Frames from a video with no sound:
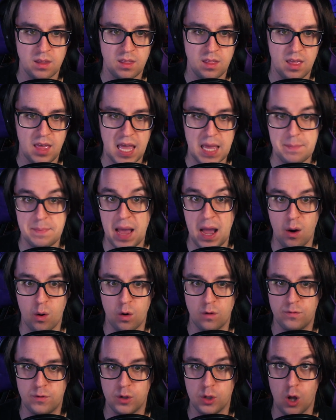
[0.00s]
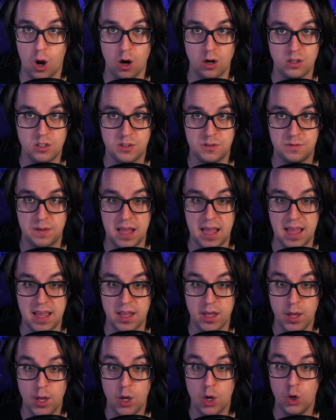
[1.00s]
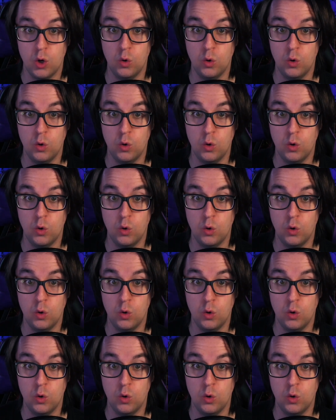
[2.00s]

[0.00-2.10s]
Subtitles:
A powerful archfey who